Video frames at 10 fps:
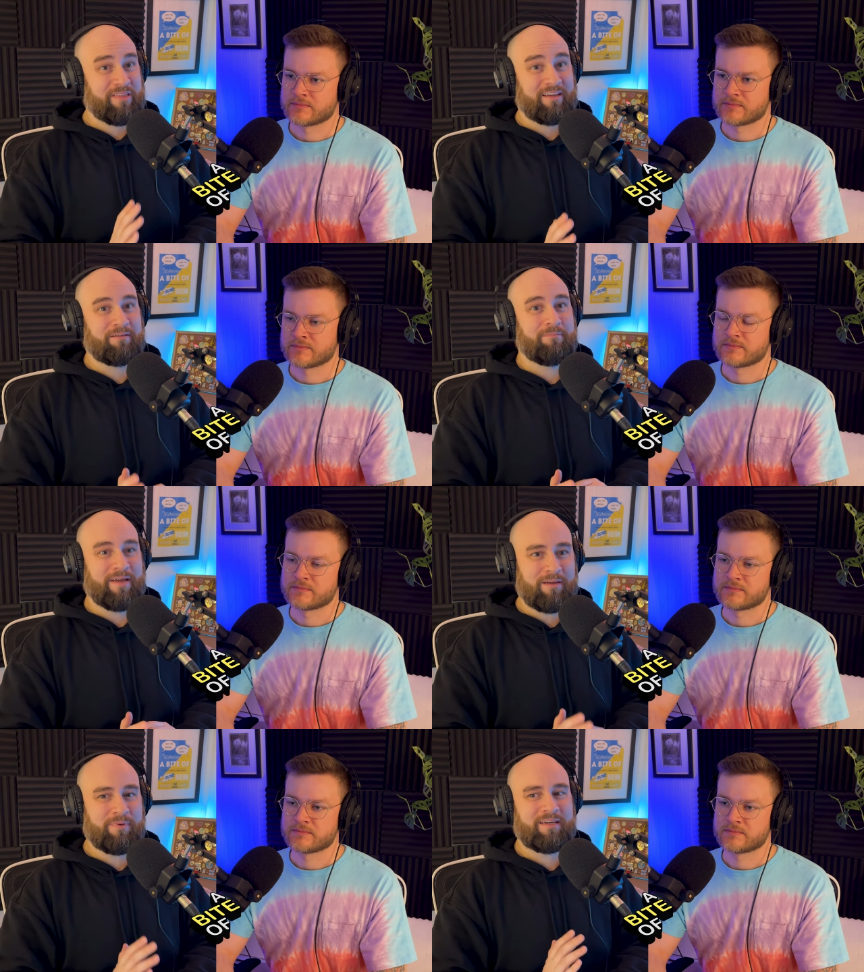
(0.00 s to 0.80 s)
Speaker 1: think
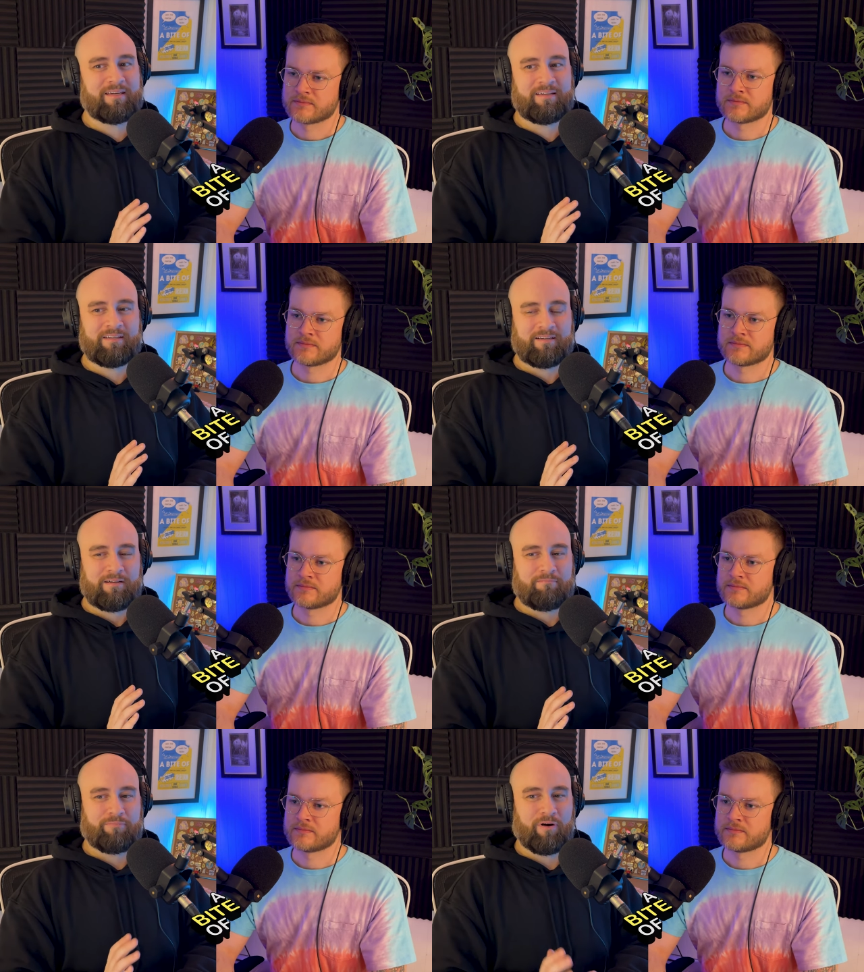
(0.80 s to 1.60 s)
maybe
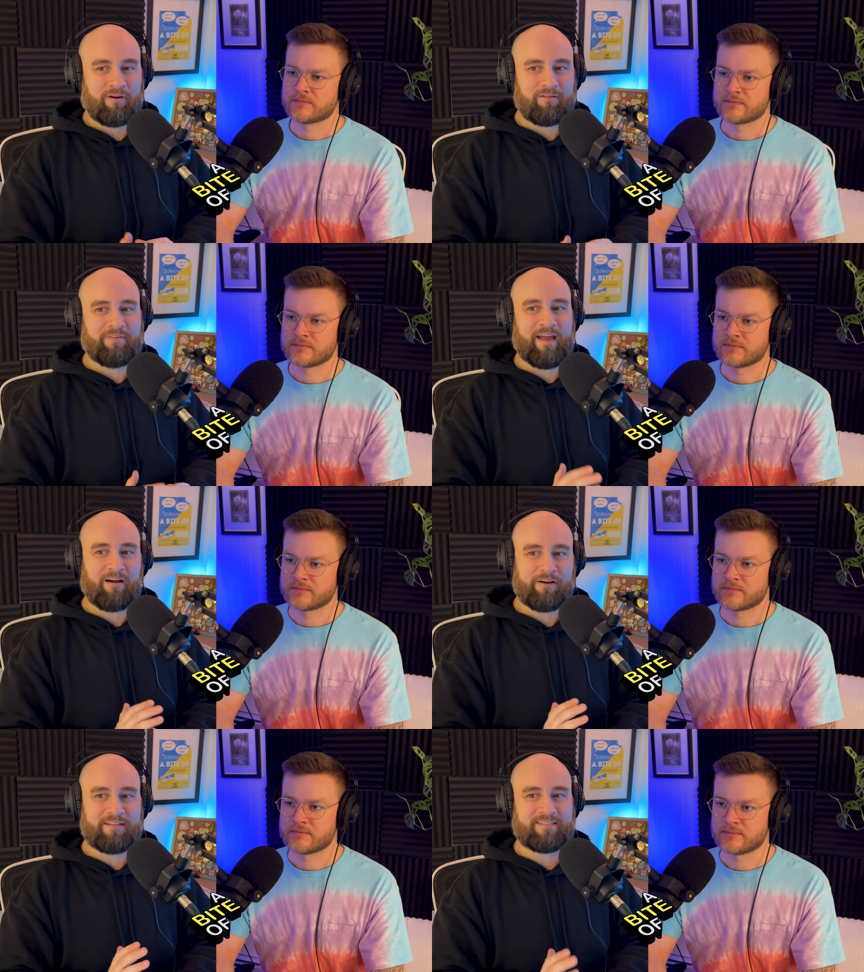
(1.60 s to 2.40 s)
part of
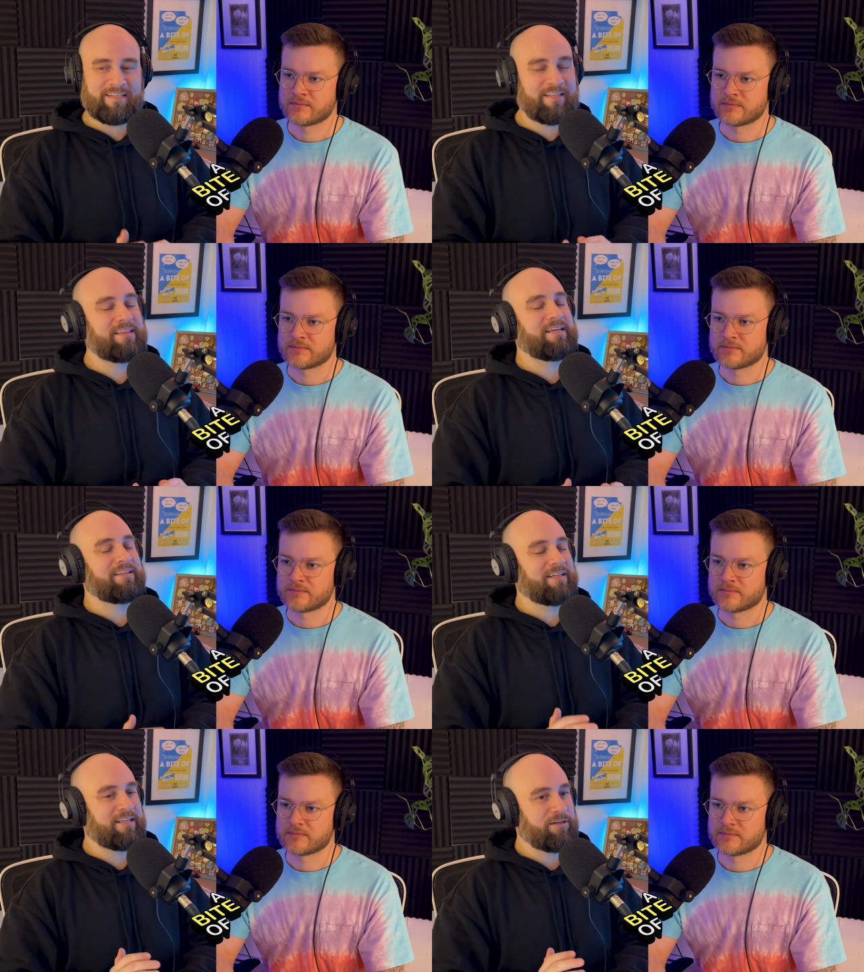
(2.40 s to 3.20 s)
Ares did
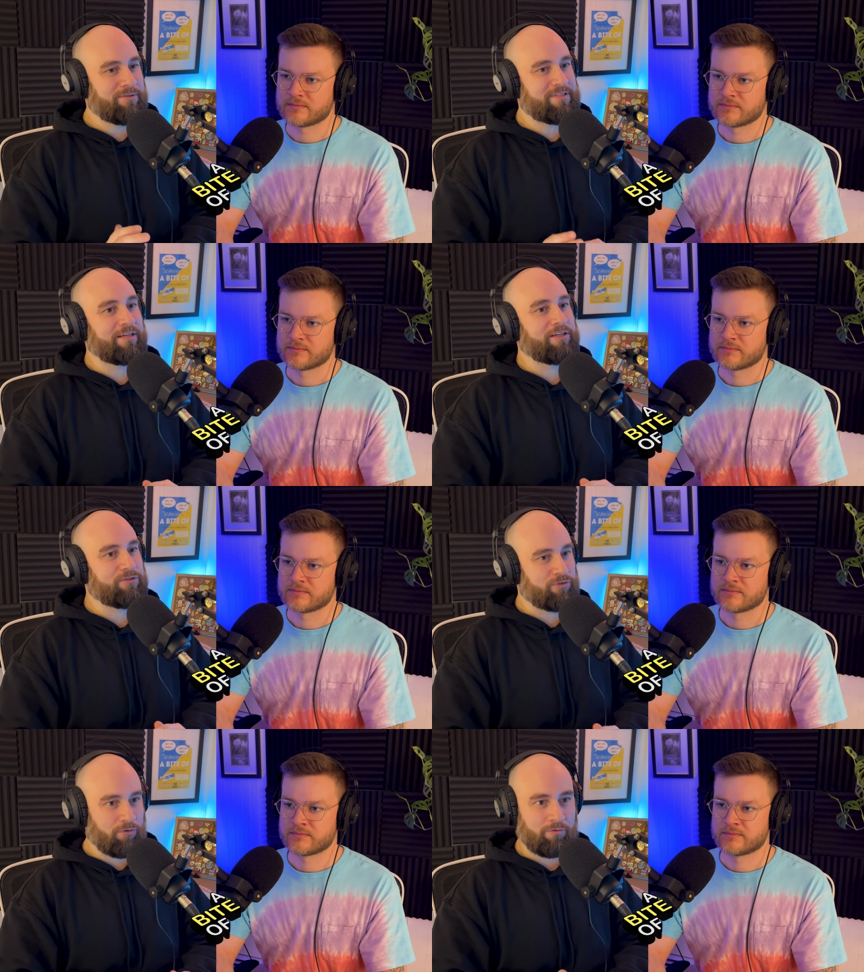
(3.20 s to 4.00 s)
think that he was in
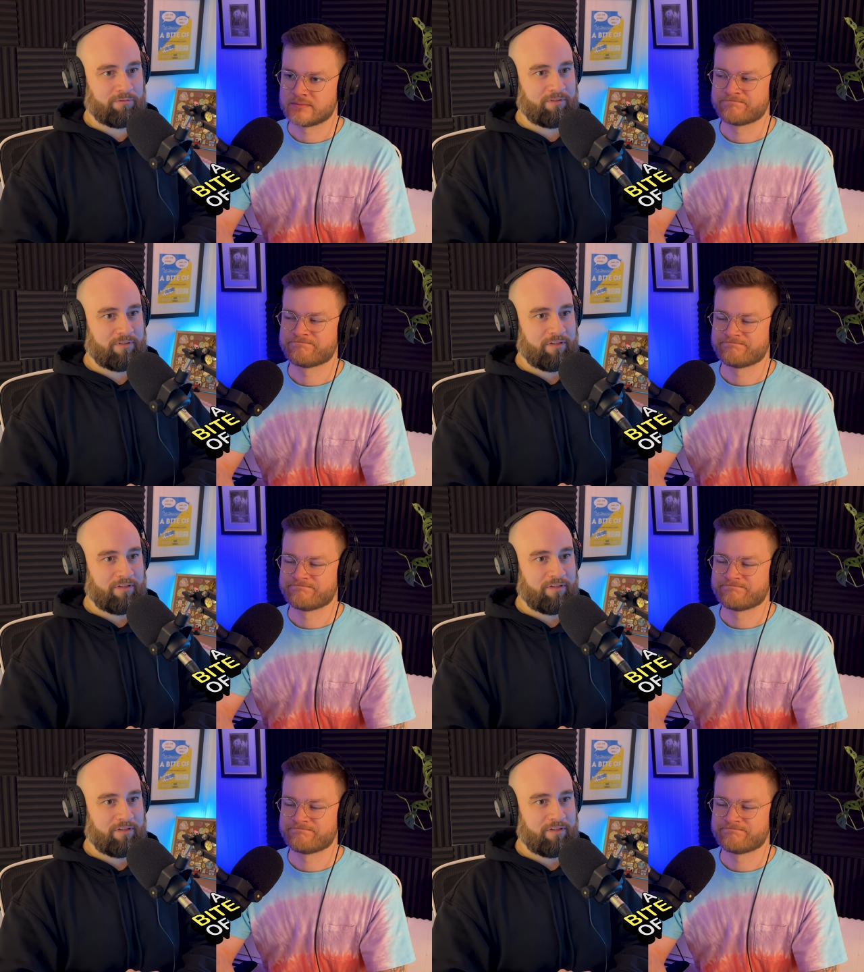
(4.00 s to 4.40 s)
control.